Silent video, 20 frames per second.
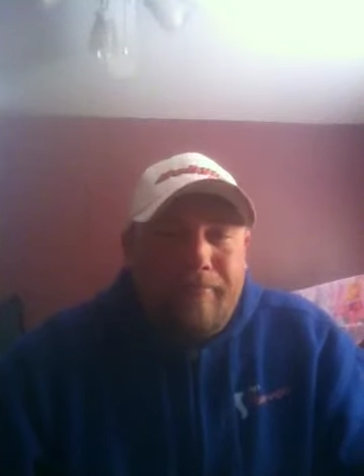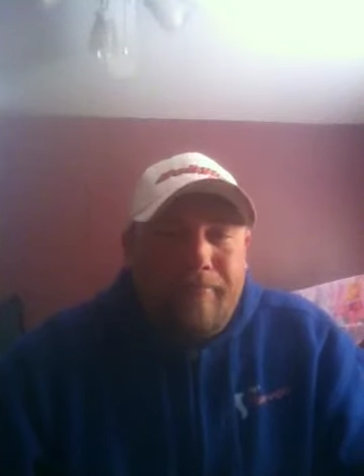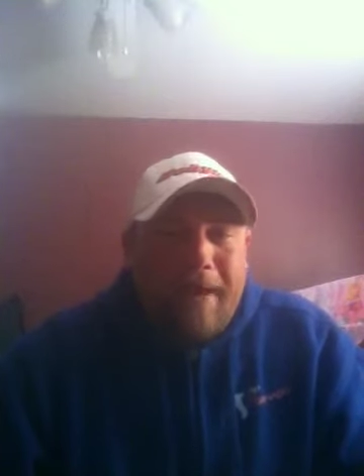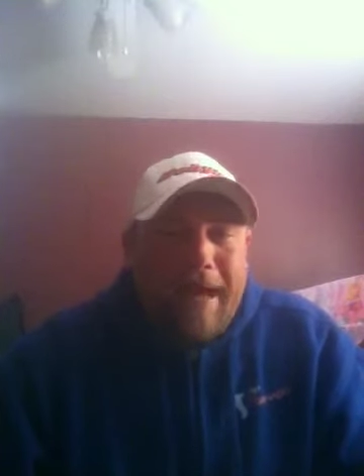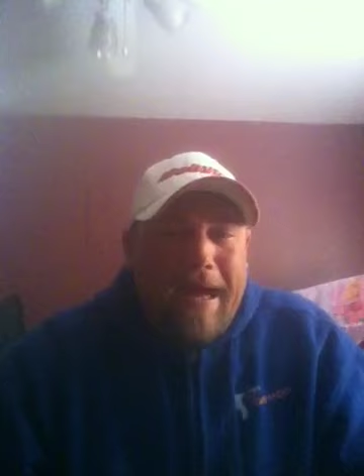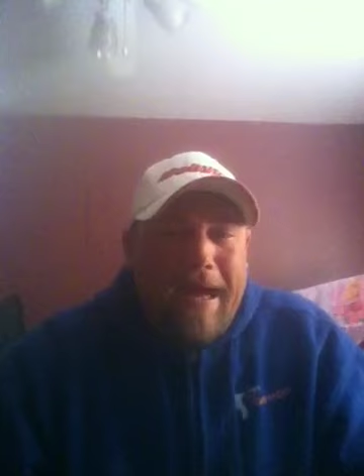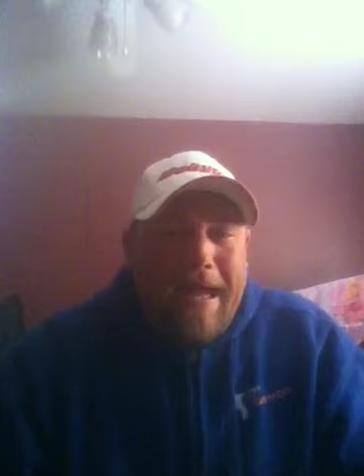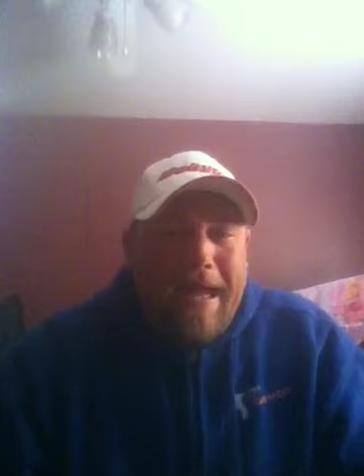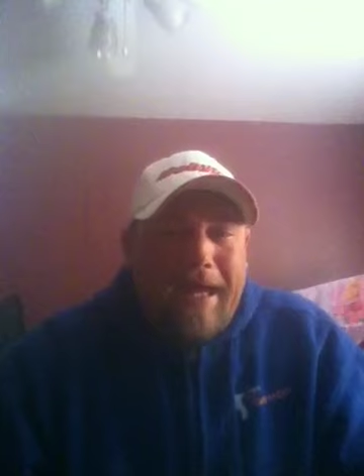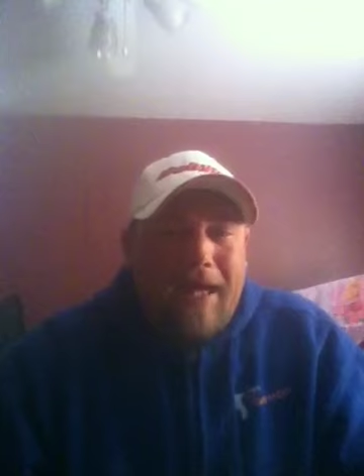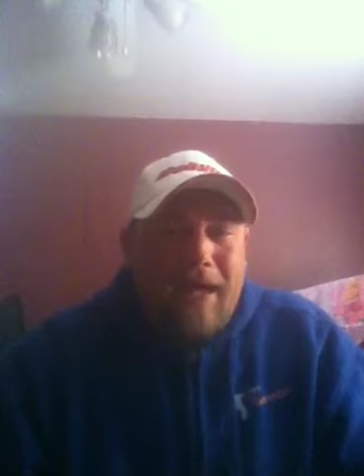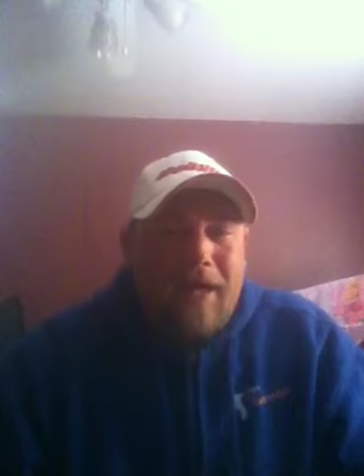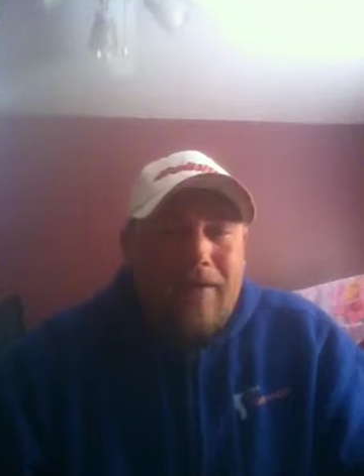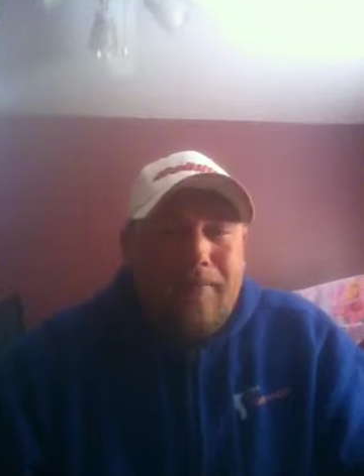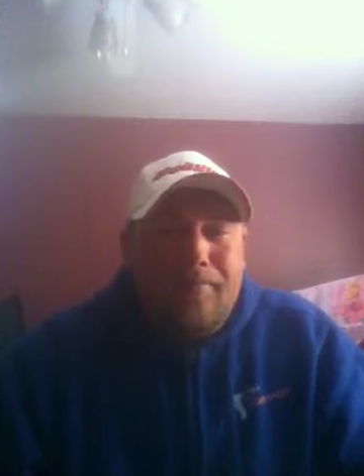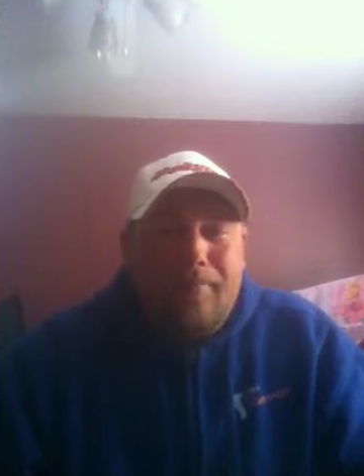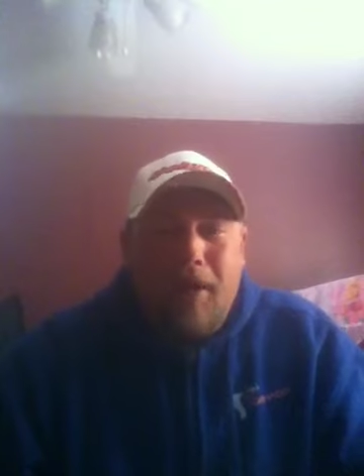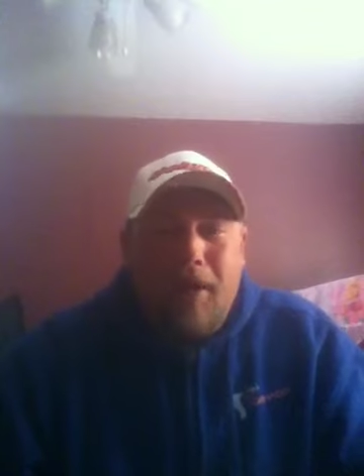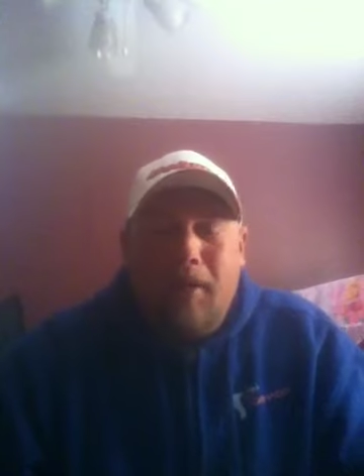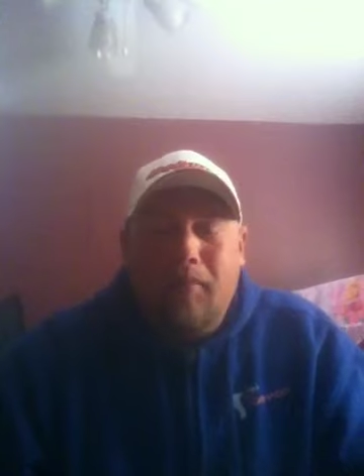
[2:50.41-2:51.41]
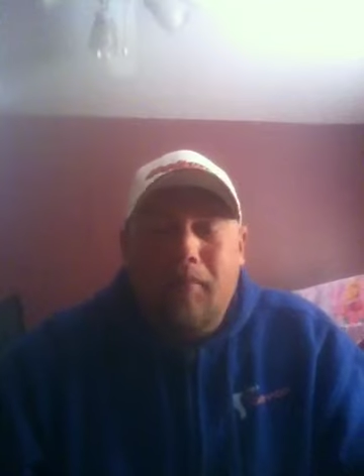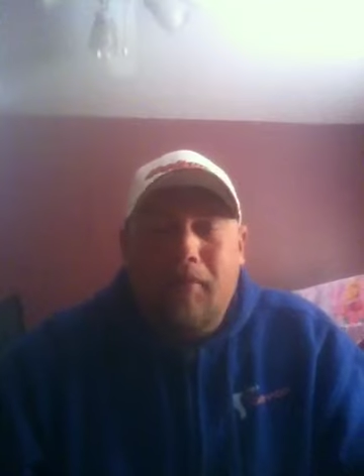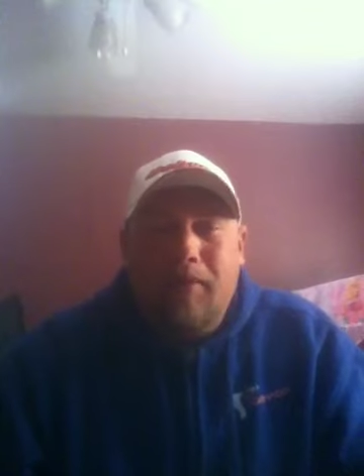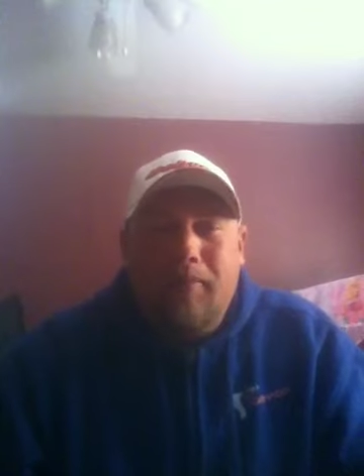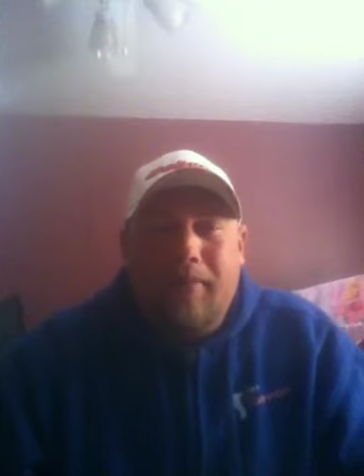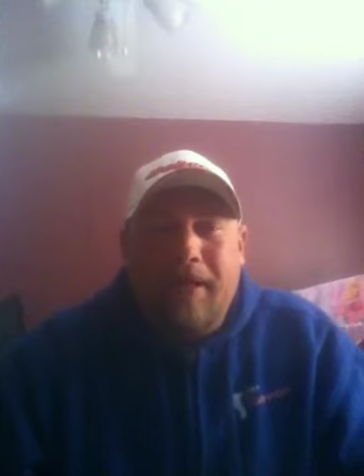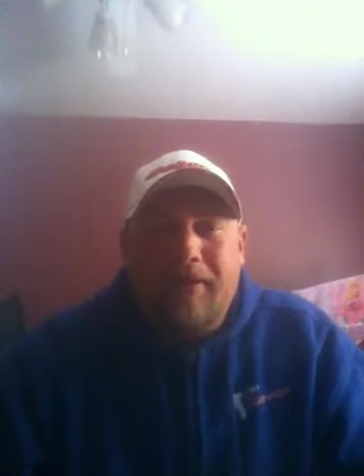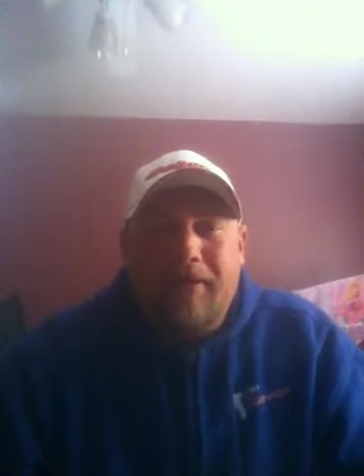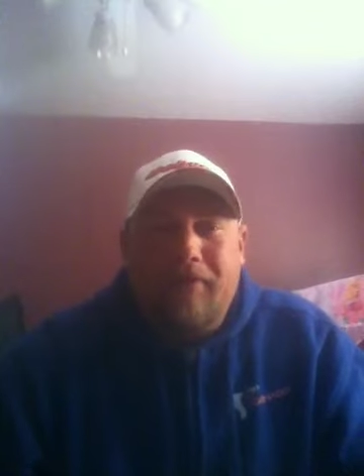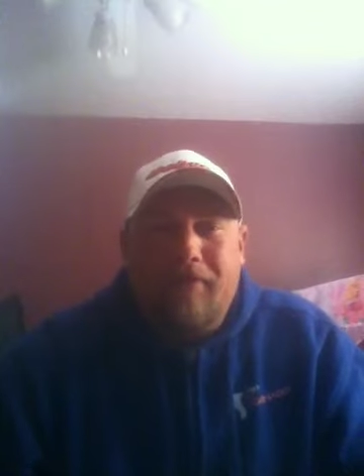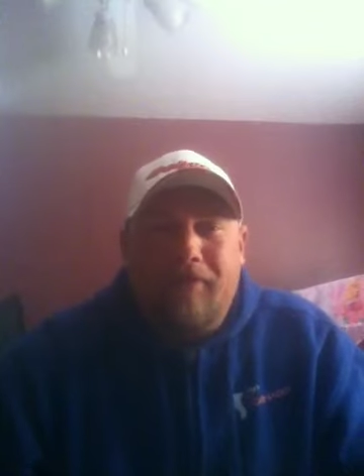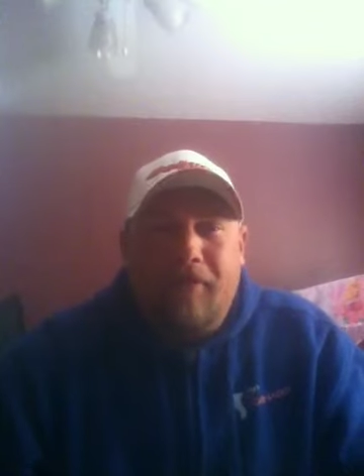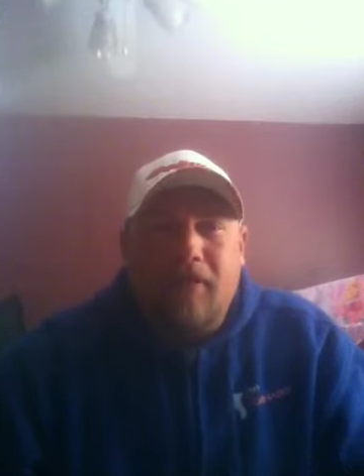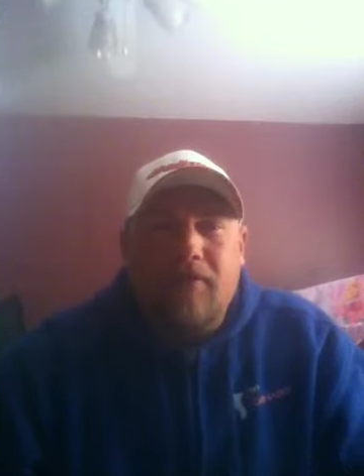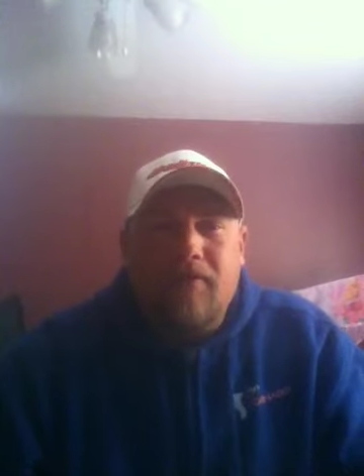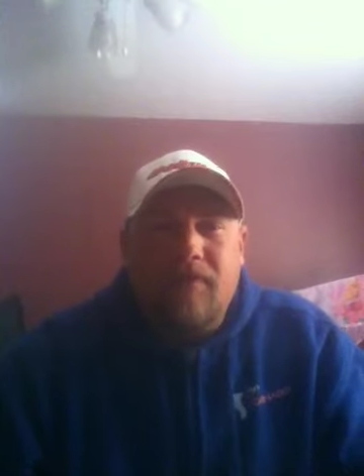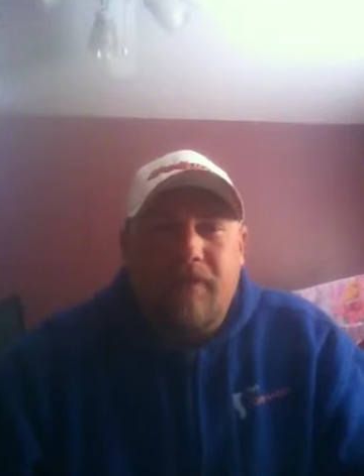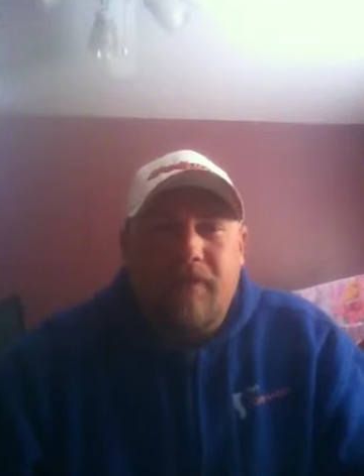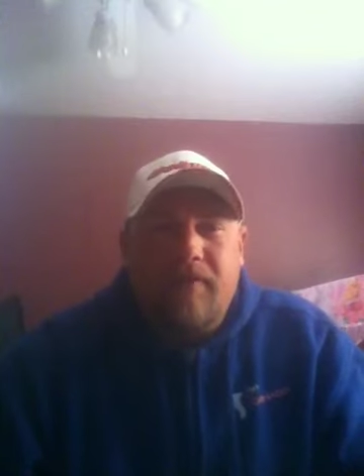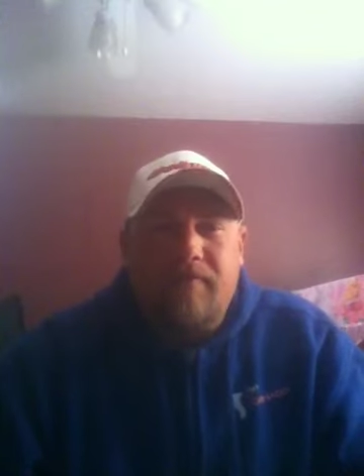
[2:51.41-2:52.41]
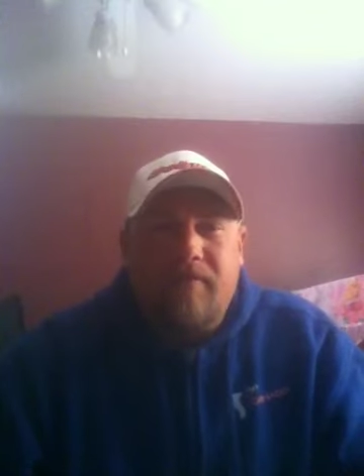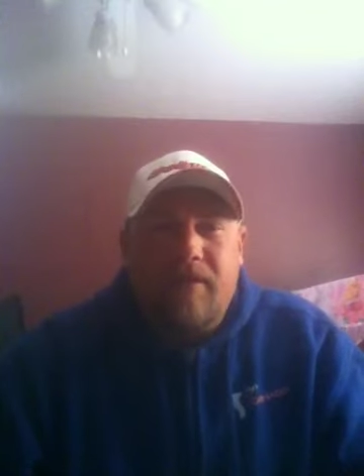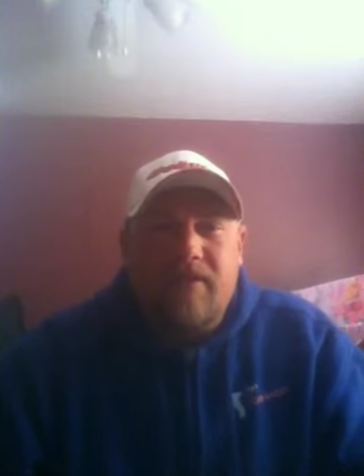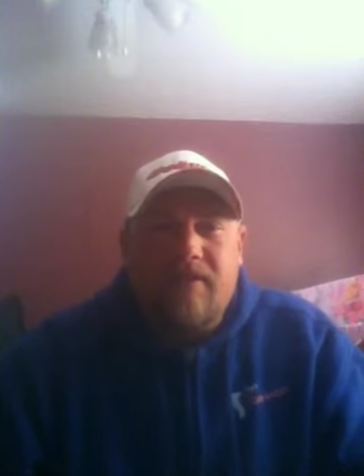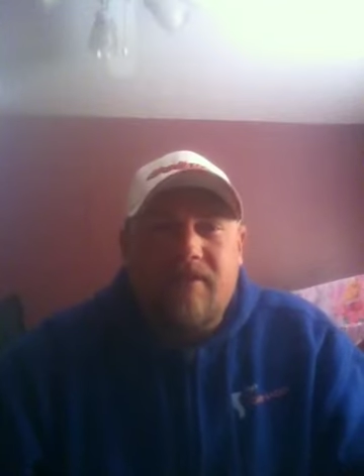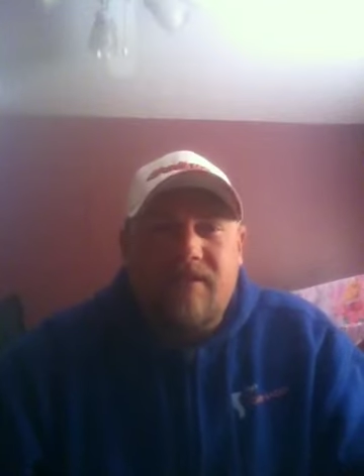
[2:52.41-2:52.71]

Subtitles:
back probably about the first 50,